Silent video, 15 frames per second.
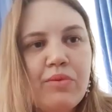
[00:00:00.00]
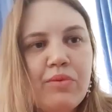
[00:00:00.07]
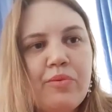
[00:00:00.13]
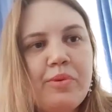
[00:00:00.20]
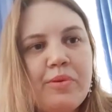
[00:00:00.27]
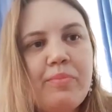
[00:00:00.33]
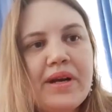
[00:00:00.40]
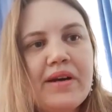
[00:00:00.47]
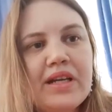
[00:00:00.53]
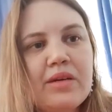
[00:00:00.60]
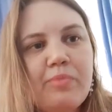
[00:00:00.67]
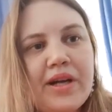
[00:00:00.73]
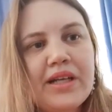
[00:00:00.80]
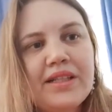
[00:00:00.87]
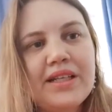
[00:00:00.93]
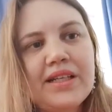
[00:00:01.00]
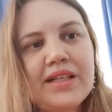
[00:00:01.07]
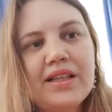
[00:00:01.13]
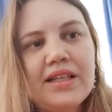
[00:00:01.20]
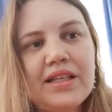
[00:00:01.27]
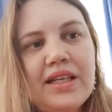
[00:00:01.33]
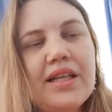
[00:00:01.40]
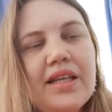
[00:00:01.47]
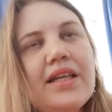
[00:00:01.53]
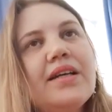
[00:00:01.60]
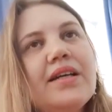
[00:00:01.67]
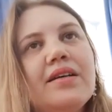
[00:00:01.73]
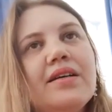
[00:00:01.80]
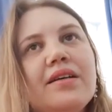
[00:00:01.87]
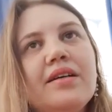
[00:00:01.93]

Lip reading: were preparing practically